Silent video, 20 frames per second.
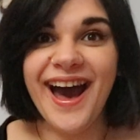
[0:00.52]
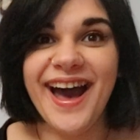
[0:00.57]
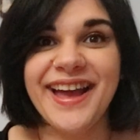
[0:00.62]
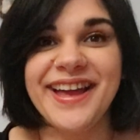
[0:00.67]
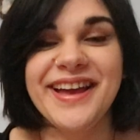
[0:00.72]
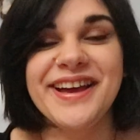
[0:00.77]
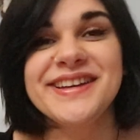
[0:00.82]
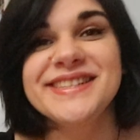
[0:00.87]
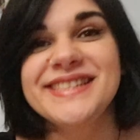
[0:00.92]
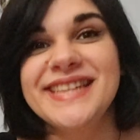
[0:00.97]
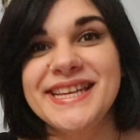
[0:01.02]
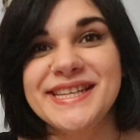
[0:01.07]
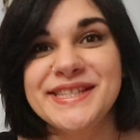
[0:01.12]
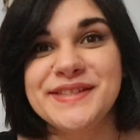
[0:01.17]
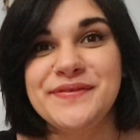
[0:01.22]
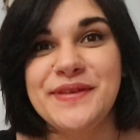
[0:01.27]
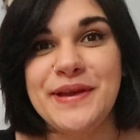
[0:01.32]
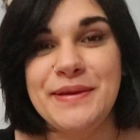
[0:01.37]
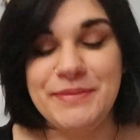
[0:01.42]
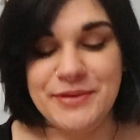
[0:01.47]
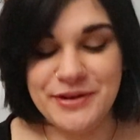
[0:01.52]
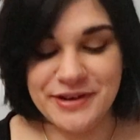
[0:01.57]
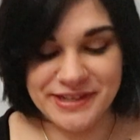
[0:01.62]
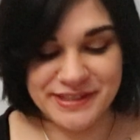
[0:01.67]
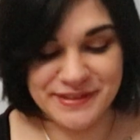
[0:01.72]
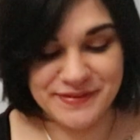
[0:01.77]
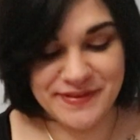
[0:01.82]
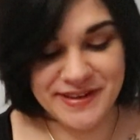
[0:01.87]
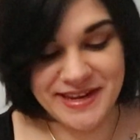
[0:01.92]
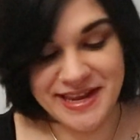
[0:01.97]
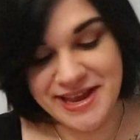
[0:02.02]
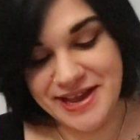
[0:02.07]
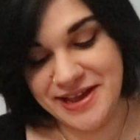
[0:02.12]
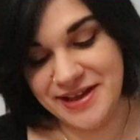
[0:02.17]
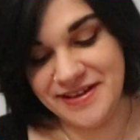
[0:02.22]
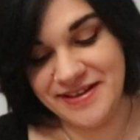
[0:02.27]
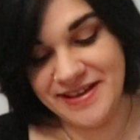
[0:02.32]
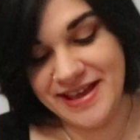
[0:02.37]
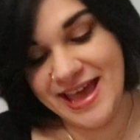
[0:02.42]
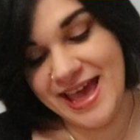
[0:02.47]
Hi guys, here's February's
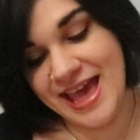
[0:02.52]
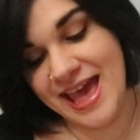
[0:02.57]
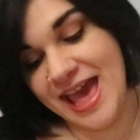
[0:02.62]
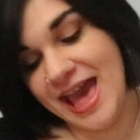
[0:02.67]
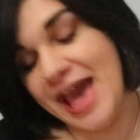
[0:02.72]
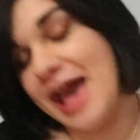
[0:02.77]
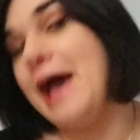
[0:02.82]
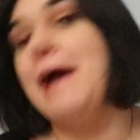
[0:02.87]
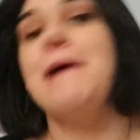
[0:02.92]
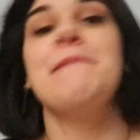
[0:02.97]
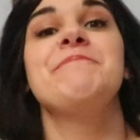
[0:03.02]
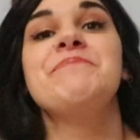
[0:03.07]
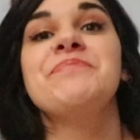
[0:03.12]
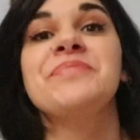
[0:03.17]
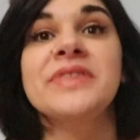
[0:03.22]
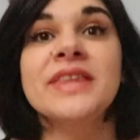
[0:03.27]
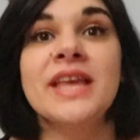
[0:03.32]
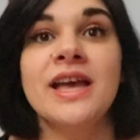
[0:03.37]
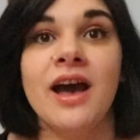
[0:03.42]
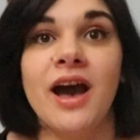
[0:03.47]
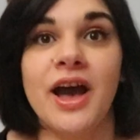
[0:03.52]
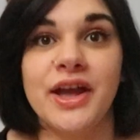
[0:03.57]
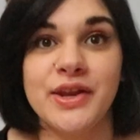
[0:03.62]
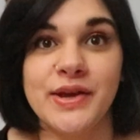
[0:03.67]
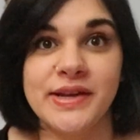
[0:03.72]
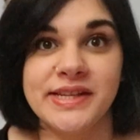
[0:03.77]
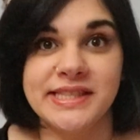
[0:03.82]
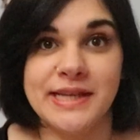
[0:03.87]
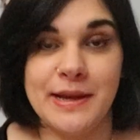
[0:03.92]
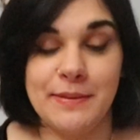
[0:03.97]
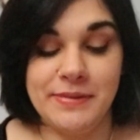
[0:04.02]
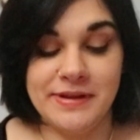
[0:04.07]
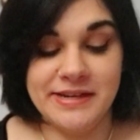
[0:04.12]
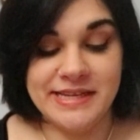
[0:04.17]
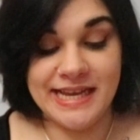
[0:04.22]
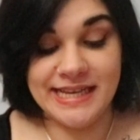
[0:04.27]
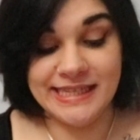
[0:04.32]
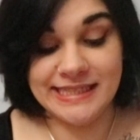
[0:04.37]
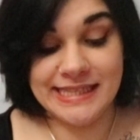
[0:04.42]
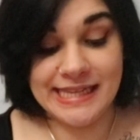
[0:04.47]
video. I know it's a couple of
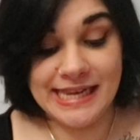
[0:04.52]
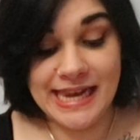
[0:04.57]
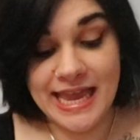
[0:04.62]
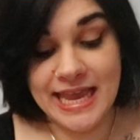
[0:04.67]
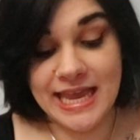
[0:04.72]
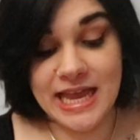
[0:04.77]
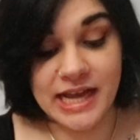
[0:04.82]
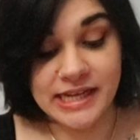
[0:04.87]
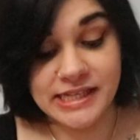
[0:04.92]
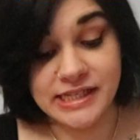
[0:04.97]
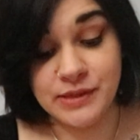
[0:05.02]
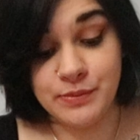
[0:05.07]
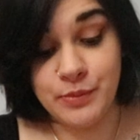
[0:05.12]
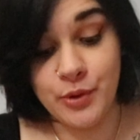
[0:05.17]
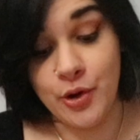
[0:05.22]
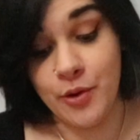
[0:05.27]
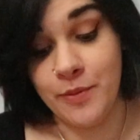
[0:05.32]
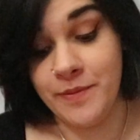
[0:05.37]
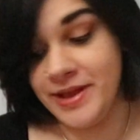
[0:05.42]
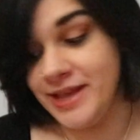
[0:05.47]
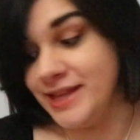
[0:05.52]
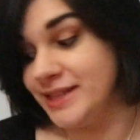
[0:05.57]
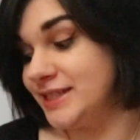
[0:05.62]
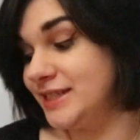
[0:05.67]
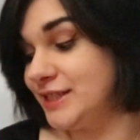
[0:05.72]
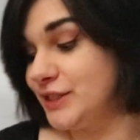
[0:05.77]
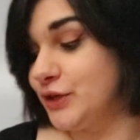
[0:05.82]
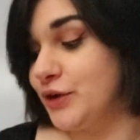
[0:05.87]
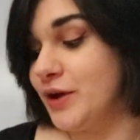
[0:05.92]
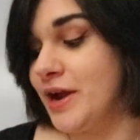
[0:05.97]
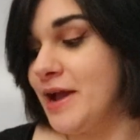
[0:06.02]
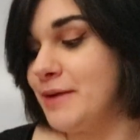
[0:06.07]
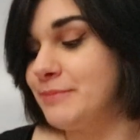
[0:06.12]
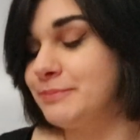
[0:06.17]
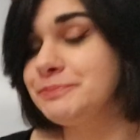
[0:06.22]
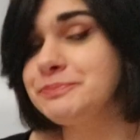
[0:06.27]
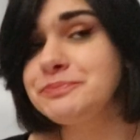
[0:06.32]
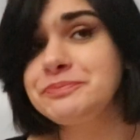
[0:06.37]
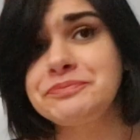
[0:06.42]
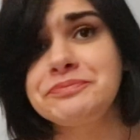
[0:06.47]
days late. I did put on my
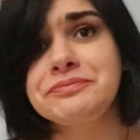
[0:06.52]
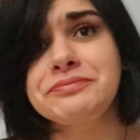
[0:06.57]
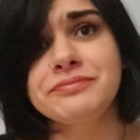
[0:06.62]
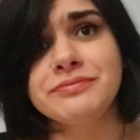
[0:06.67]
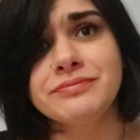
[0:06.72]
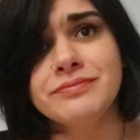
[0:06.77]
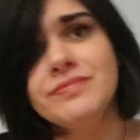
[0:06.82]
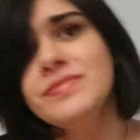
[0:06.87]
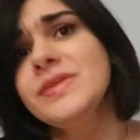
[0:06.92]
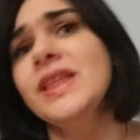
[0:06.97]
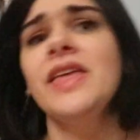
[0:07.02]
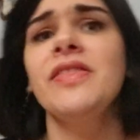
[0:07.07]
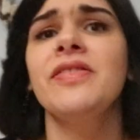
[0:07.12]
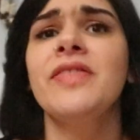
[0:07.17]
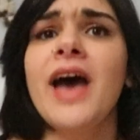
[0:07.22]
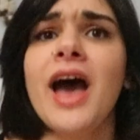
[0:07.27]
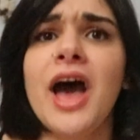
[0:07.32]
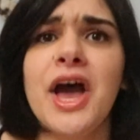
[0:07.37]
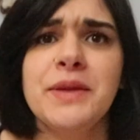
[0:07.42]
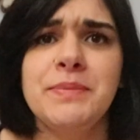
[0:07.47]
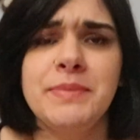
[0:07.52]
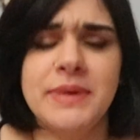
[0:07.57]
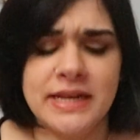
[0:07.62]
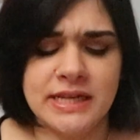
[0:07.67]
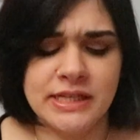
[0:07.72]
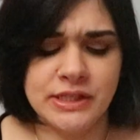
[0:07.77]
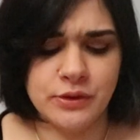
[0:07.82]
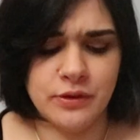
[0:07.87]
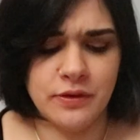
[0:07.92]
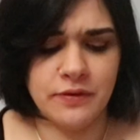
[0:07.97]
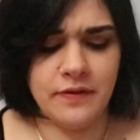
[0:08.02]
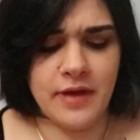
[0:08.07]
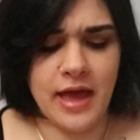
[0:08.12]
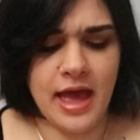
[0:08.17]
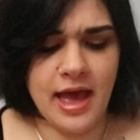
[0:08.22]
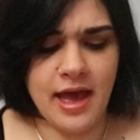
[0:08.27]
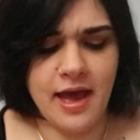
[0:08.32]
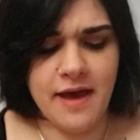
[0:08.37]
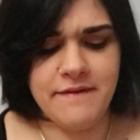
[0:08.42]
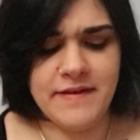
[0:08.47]
Instagram that I'd been sort of
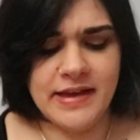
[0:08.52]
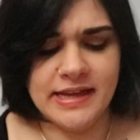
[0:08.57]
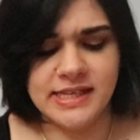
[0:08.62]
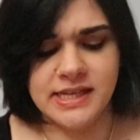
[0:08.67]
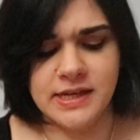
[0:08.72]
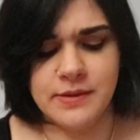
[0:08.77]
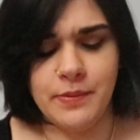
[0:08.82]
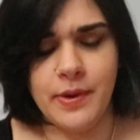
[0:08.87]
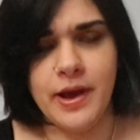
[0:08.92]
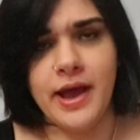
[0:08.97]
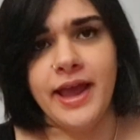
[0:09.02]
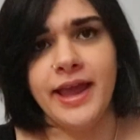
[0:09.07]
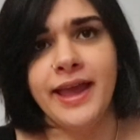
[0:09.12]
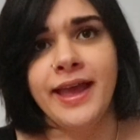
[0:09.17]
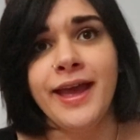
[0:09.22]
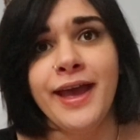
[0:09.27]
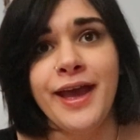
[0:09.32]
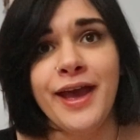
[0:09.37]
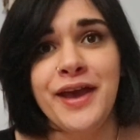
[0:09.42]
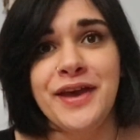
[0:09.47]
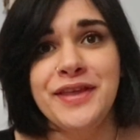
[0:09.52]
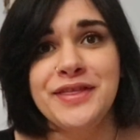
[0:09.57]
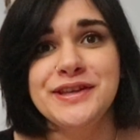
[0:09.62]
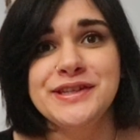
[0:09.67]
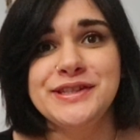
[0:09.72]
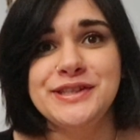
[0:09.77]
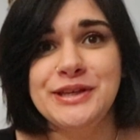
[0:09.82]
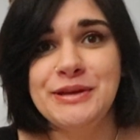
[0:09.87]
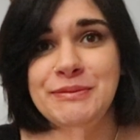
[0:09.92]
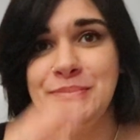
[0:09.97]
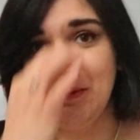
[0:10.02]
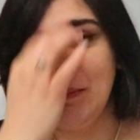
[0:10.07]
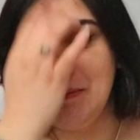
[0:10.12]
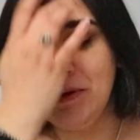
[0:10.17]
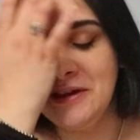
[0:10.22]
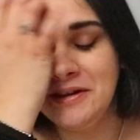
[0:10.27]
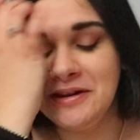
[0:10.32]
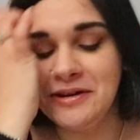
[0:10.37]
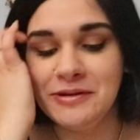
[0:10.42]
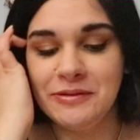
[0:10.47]
affected by the super
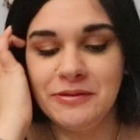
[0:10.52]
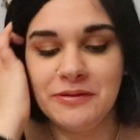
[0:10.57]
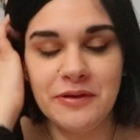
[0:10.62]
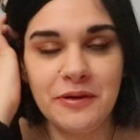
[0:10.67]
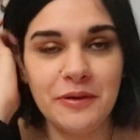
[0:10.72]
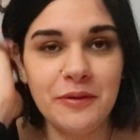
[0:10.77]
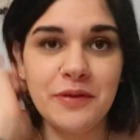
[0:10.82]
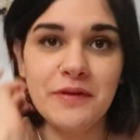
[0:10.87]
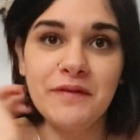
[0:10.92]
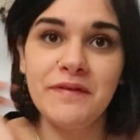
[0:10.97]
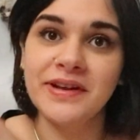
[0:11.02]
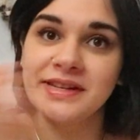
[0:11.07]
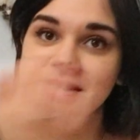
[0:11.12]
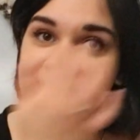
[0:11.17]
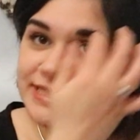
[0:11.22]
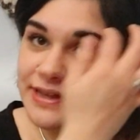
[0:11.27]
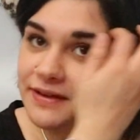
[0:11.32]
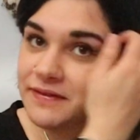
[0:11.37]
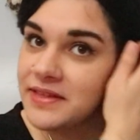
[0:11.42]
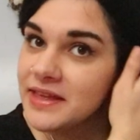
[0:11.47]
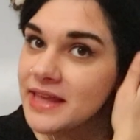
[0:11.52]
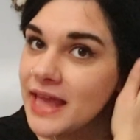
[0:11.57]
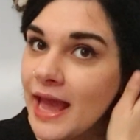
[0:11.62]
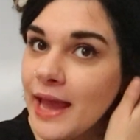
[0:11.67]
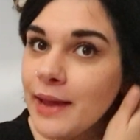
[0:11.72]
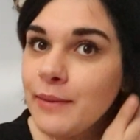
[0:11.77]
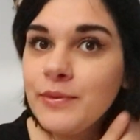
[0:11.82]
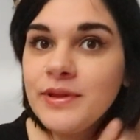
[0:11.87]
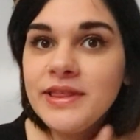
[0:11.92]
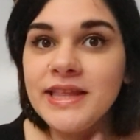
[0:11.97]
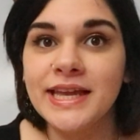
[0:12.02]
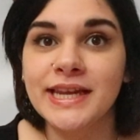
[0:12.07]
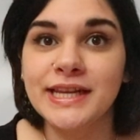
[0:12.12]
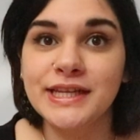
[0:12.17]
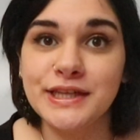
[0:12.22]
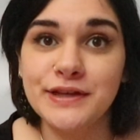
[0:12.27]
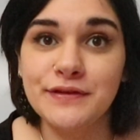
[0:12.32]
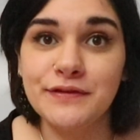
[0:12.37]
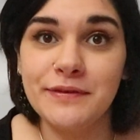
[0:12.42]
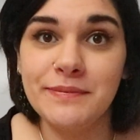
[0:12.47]
moon and all the fun stuff that came with the
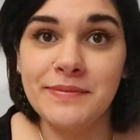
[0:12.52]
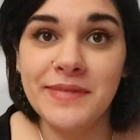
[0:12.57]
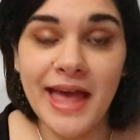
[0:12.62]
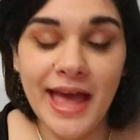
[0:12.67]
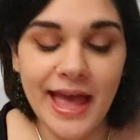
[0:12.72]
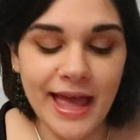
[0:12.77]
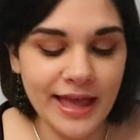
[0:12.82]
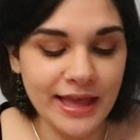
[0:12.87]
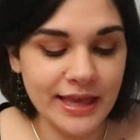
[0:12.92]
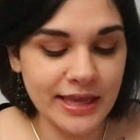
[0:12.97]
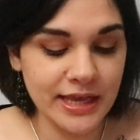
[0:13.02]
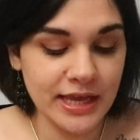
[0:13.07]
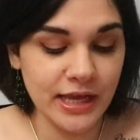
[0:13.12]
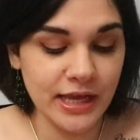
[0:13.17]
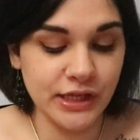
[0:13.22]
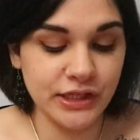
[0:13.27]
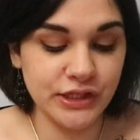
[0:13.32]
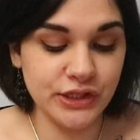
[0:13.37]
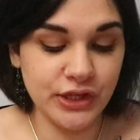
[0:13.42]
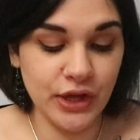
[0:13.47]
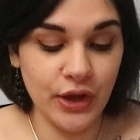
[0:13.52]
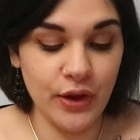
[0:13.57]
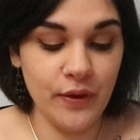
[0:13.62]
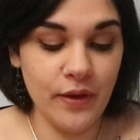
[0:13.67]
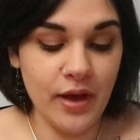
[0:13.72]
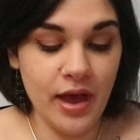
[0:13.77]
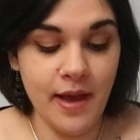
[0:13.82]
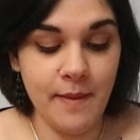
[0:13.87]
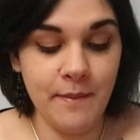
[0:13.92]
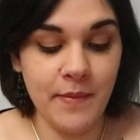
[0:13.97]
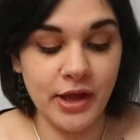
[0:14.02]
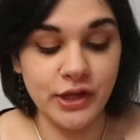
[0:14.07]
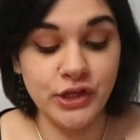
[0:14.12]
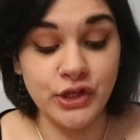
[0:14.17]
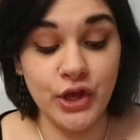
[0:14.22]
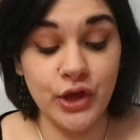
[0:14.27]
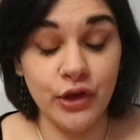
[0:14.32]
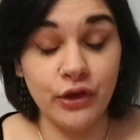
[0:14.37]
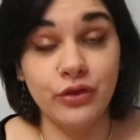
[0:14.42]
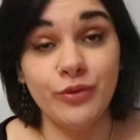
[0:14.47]
energy from that. So I
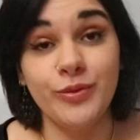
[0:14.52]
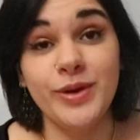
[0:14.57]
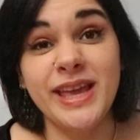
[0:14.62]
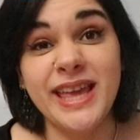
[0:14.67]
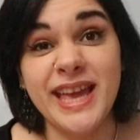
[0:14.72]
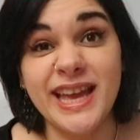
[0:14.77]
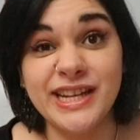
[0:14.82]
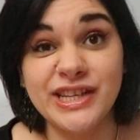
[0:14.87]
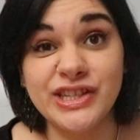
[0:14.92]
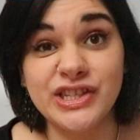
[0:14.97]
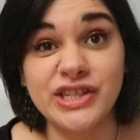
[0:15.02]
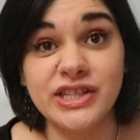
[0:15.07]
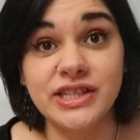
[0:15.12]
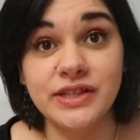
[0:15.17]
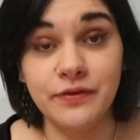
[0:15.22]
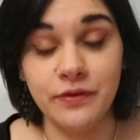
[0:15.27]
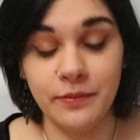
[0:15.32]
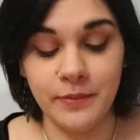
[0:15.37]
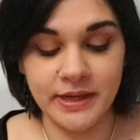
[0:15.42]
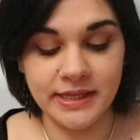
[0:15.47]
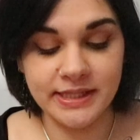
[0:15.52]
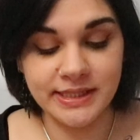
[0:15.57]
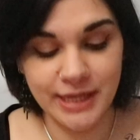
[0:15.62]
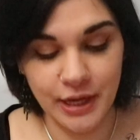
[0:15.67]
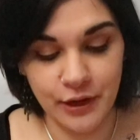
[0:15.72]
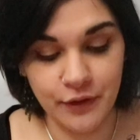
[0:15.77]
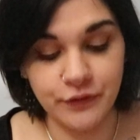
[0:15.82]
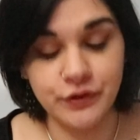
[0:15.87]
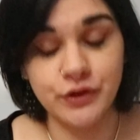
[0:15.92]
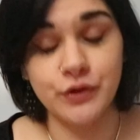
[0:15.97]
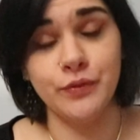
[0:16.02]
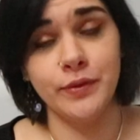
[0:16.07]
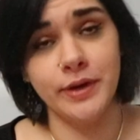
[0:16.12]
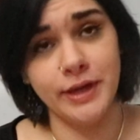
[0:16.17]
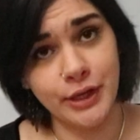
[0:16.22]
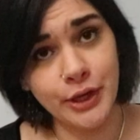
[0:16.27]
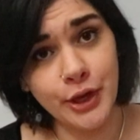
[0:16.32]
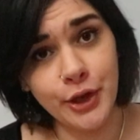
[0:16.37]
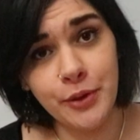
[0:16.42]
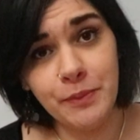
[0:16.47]
took the weekend just for myself to
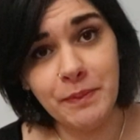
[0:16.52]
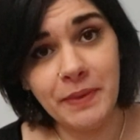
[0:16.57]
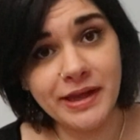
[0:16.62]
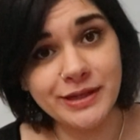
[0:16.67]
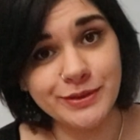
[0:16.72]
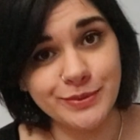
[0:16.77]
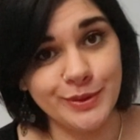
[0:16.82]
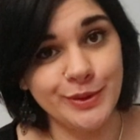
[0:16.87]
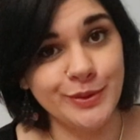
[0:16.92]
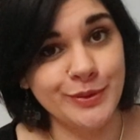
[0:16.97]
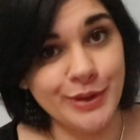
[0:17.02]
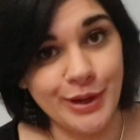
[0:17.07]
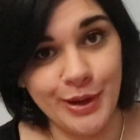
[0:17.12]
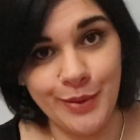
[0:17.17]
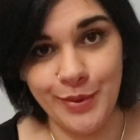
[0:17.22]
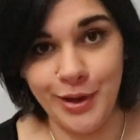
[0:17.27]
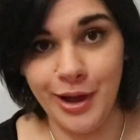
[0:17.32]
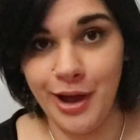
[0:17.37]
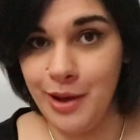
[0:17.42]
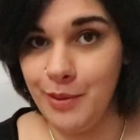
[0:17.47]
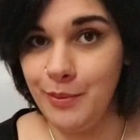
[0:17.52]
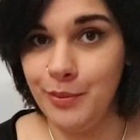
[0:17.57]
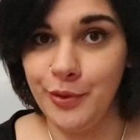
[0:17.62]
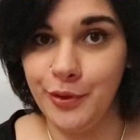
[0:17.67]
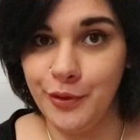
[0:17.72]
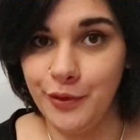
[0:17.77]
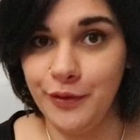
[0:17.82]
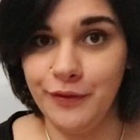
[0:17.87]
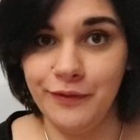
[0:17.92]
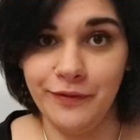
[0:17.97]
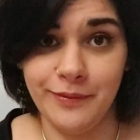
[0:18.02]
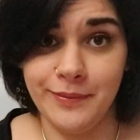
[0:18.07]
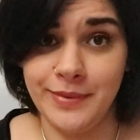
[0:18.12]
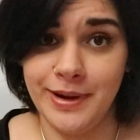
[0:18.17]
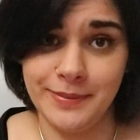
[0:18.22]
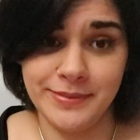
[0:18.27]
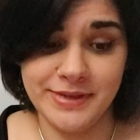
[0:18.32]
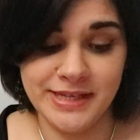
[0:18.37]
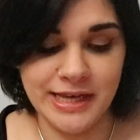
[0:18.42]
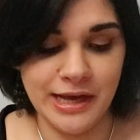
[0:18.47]
recoup. As we all know, we can't pour from
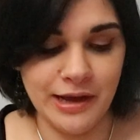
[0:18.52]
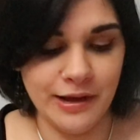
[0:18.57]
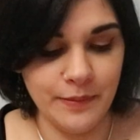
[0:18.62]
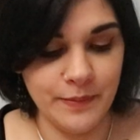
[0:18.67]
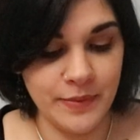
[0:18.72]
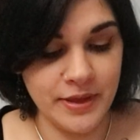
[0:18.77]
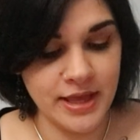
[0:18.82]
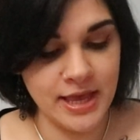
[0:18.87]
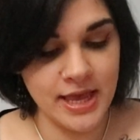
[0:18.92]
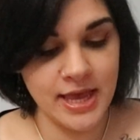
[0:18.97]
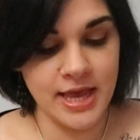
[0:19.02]
an empty cup.